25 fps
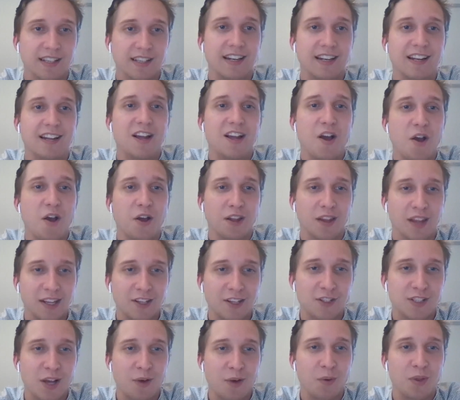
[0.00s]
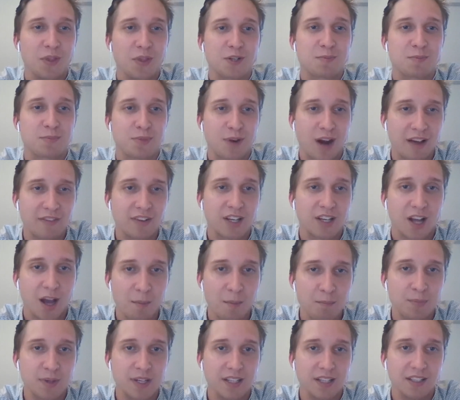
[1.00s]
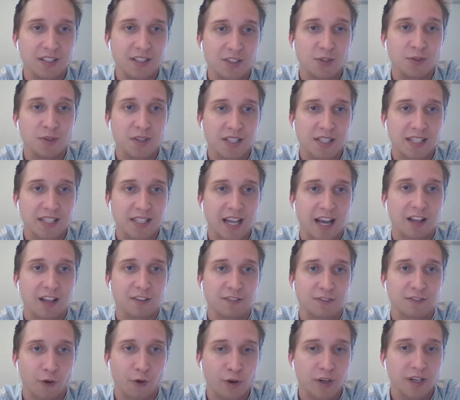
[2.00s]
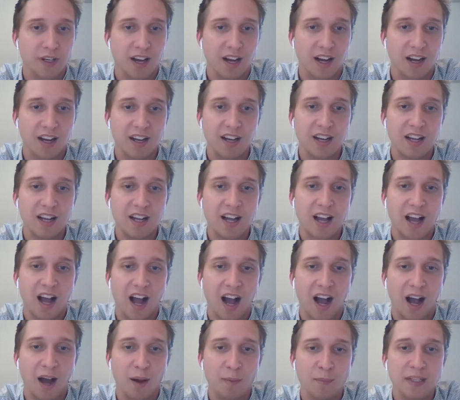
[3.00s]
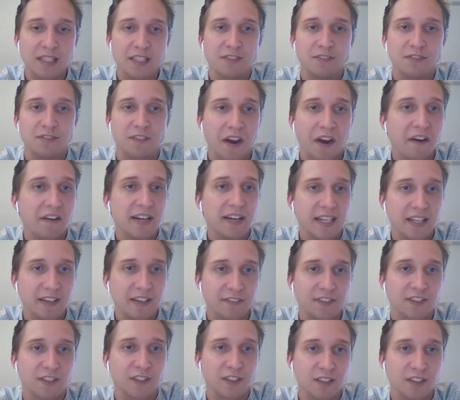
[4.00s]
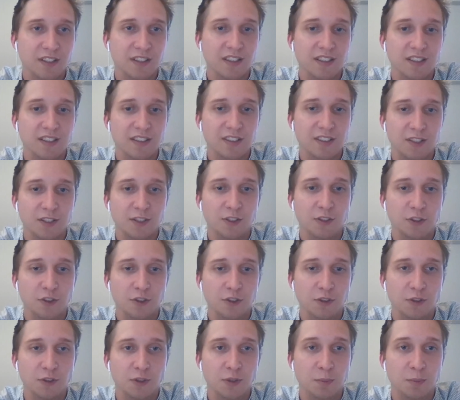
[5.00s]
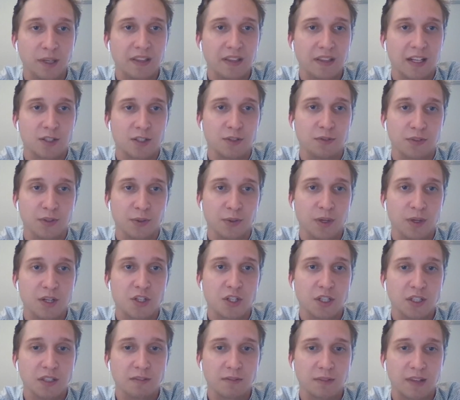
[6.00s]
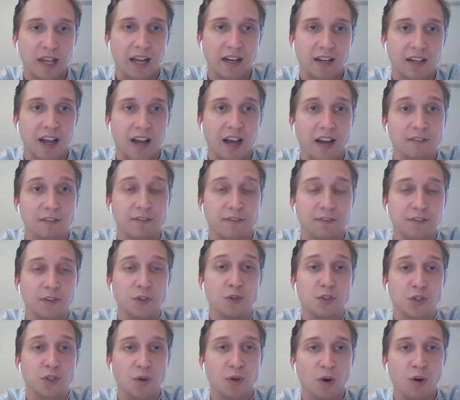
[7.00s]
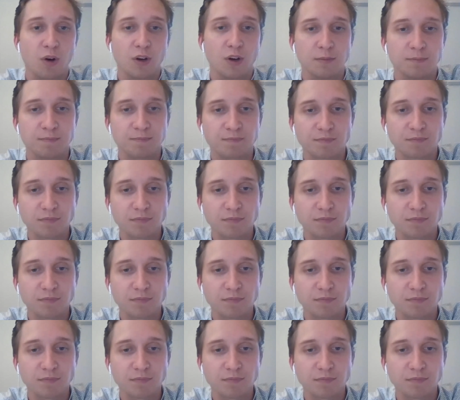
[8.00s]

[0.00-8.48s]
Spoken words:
And like you said, when there's private companies doing this in California, it's very difficult to bring that to fruition, that kind of future goal.